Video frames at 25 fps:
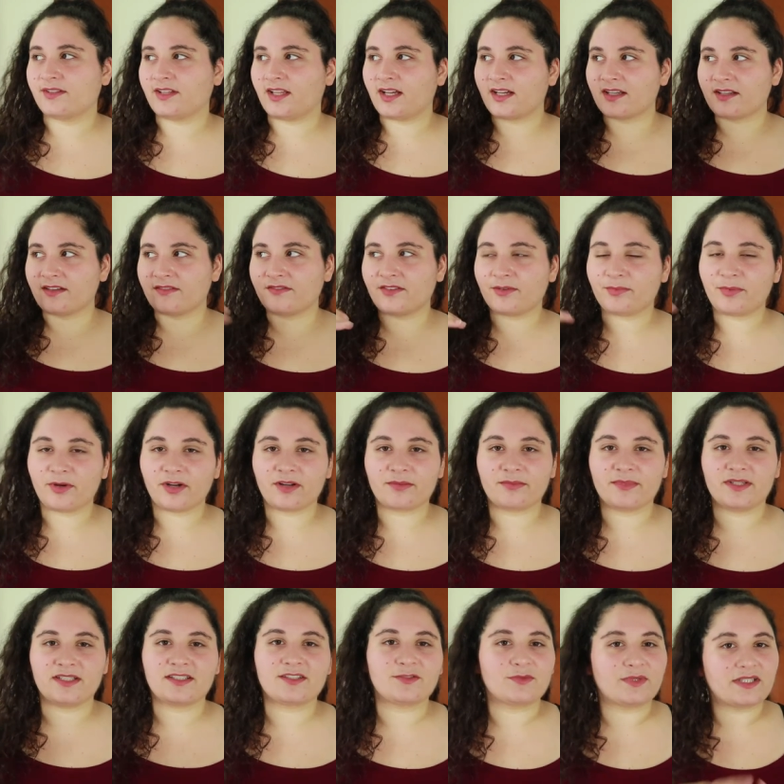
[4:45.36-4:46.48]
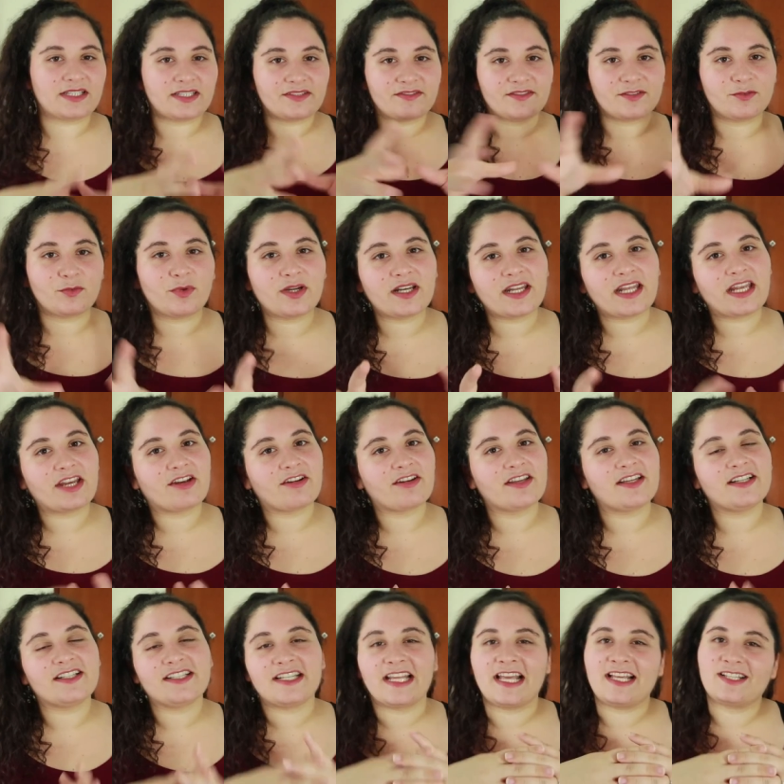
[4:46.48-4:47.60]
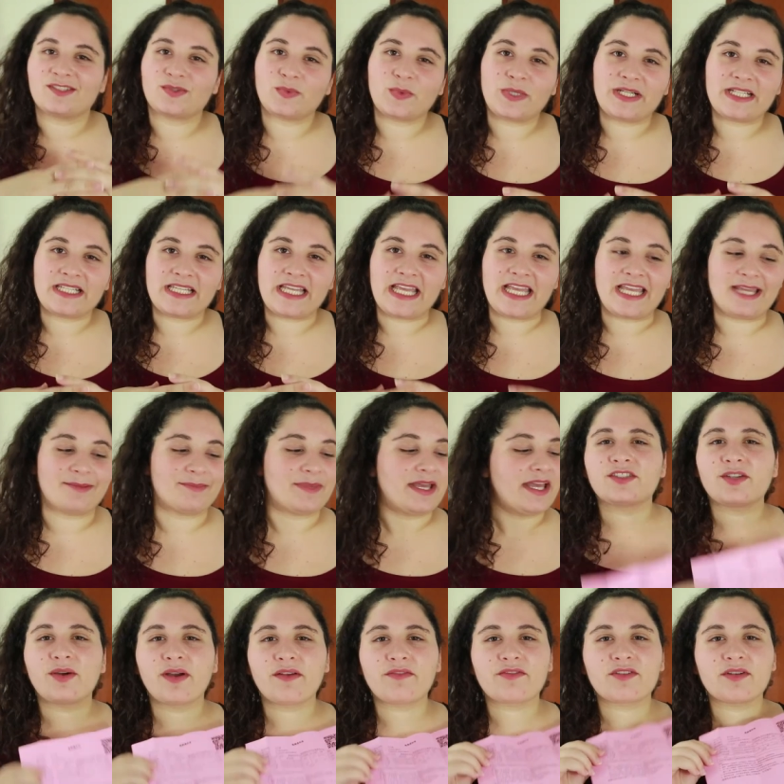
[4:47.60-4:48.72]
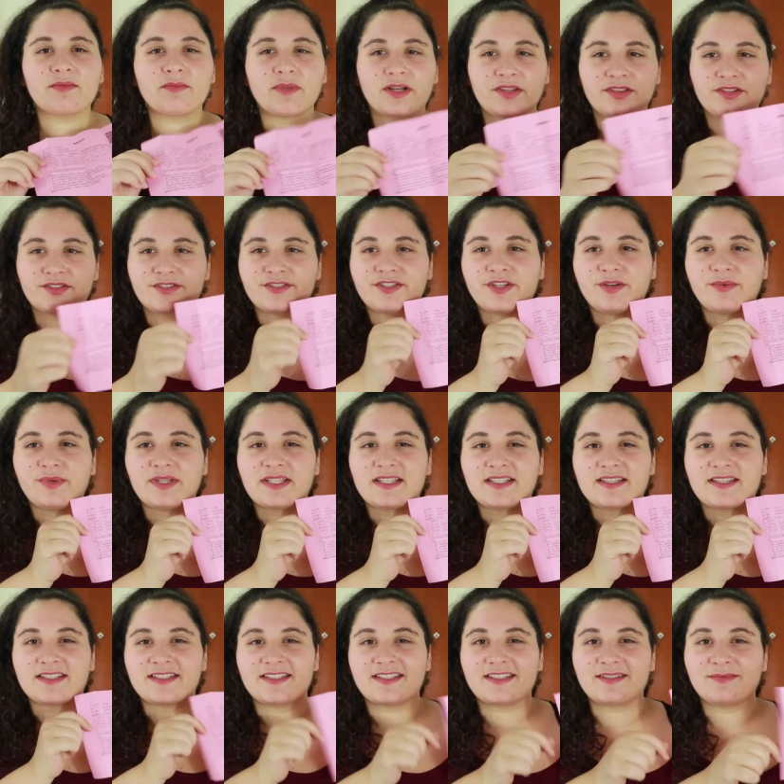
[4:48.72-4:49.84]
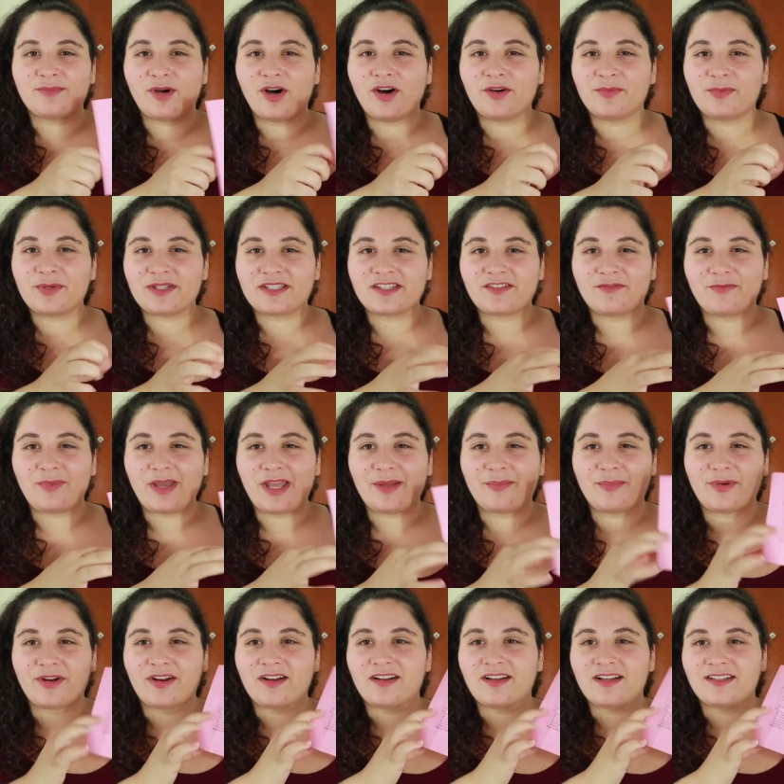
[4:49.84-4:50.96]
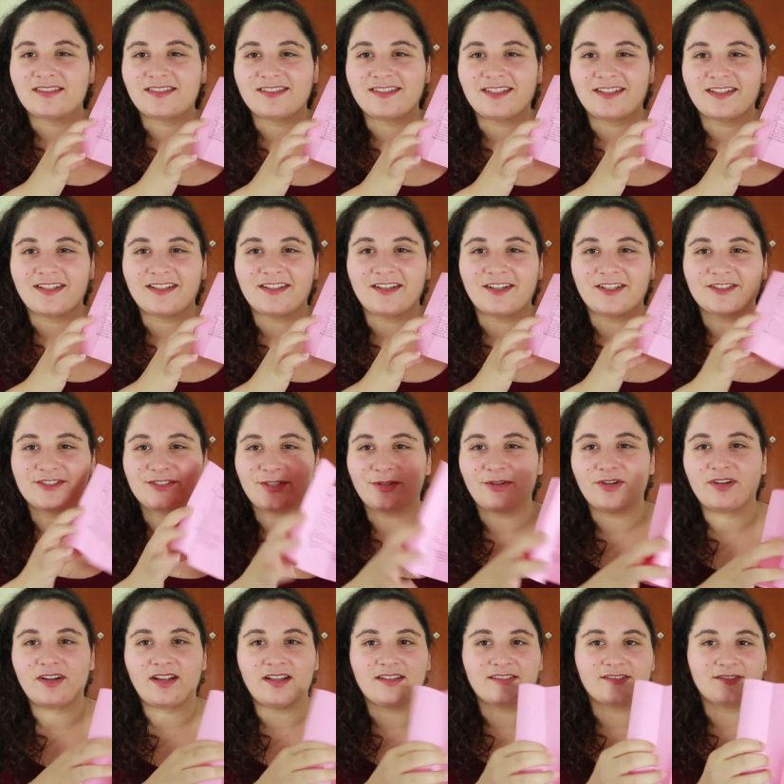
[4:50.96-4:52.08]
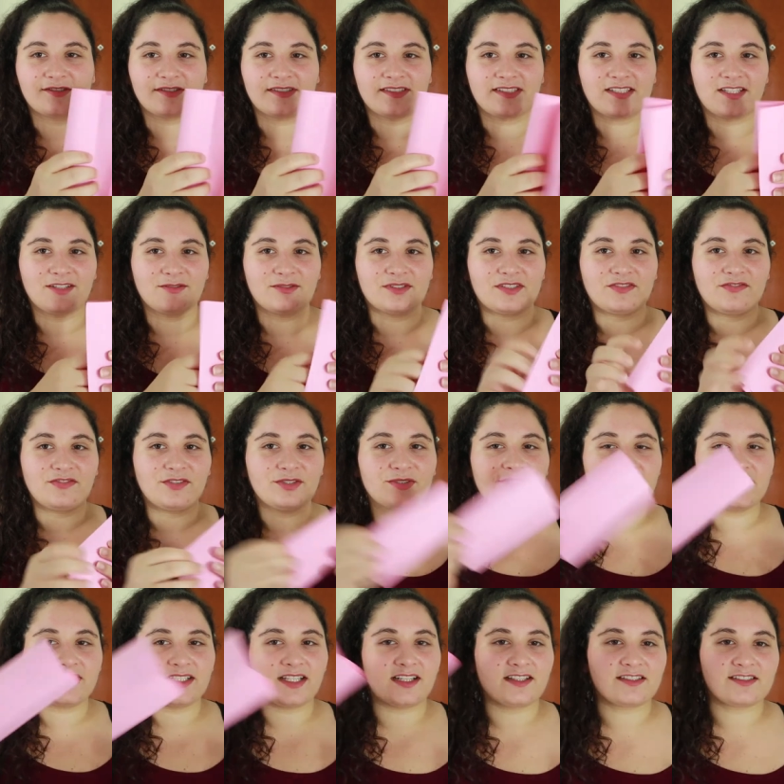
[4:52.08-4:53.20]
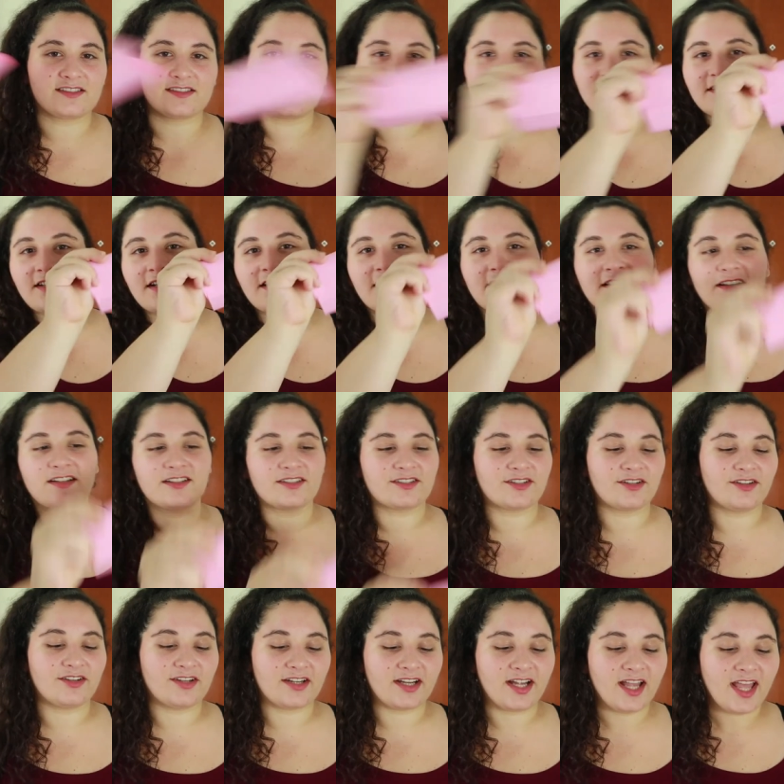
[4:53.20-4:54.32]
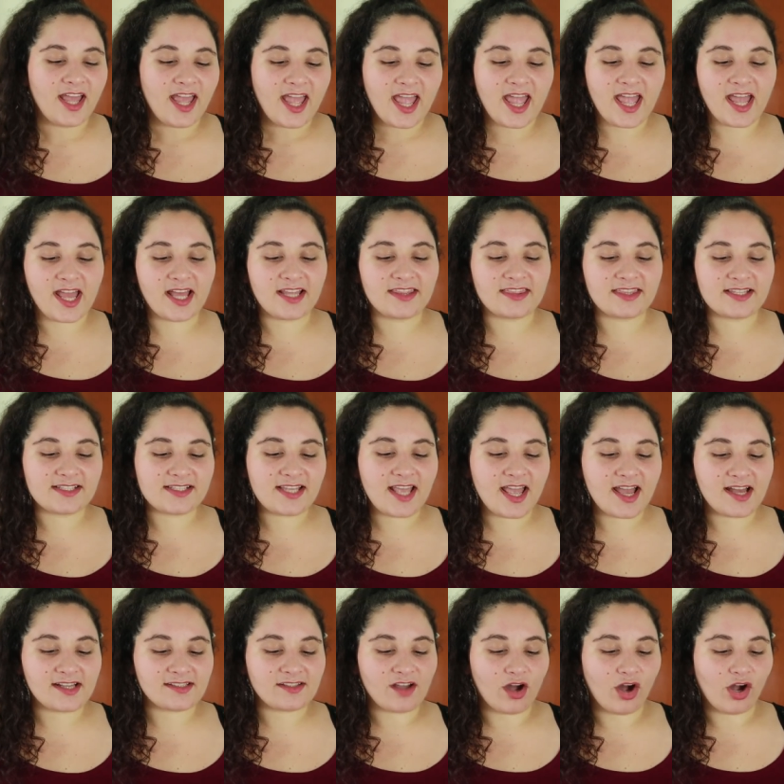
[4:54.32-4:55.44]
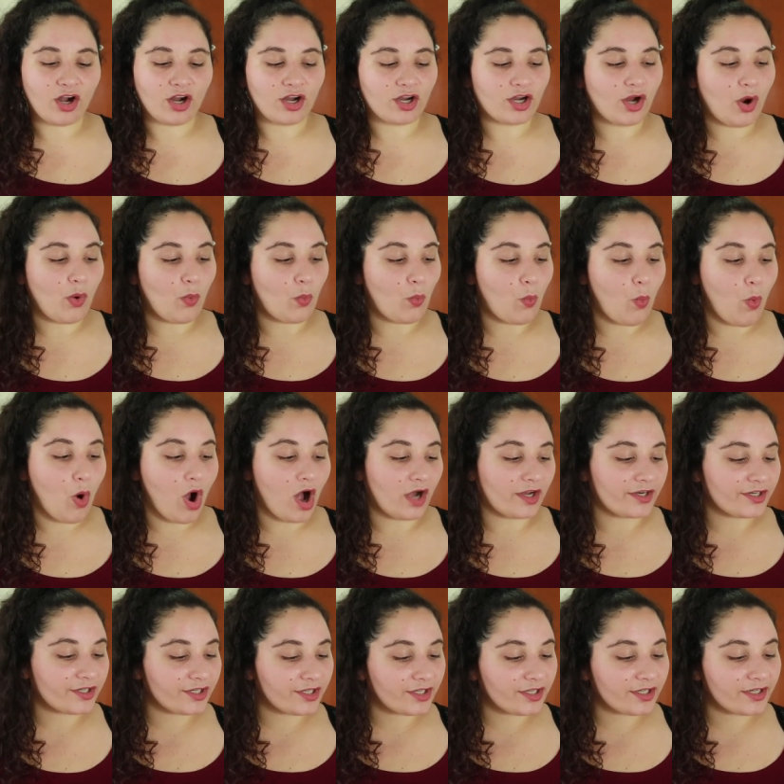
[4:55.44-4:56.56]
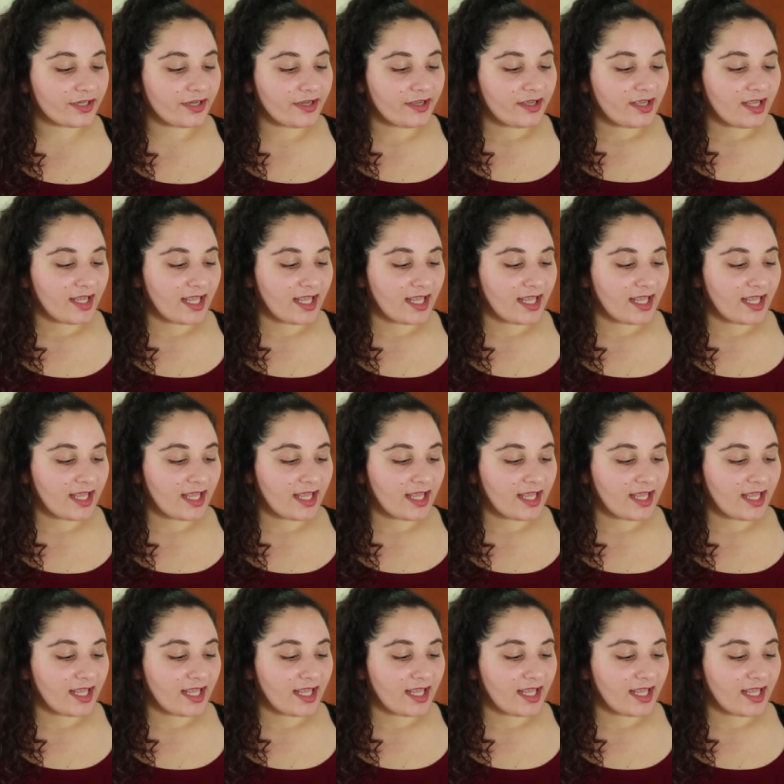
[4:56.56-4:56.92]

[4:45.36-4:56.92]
a lot of apartments, we live in one area, it has one name. So every month or so, we get this small piece of paper stuck in our door. As you can see, it was folded and just stuck in our door. And this has our water